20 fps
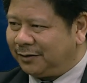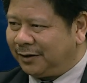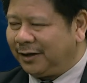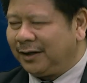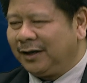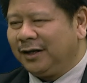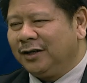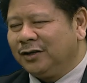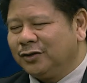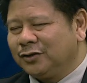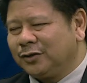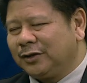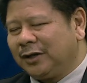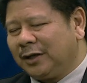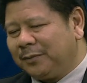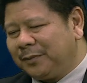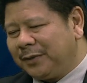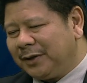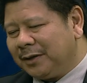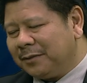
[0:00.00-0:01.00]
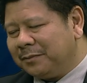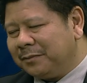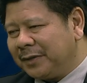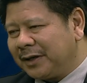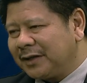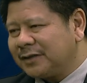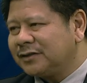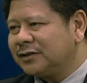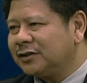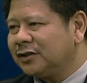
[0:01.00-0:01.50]
Okay, so there'll be a
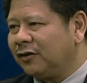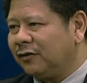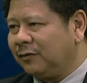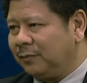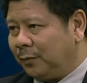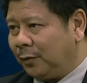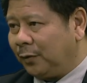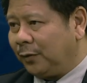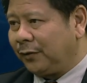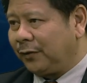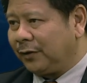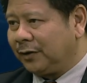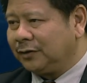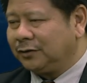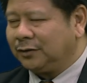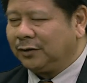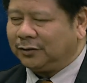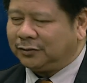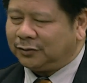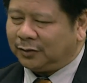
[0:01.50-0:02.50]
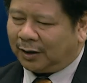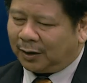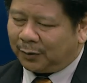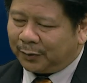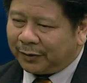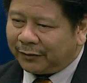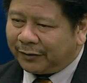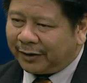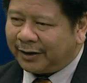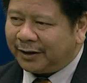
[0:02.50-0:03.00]
mixture of both. So
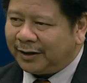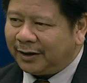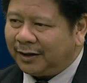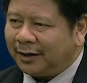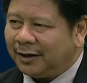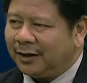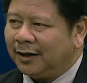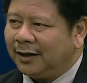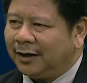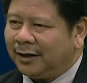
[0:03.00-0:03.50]
are we ready?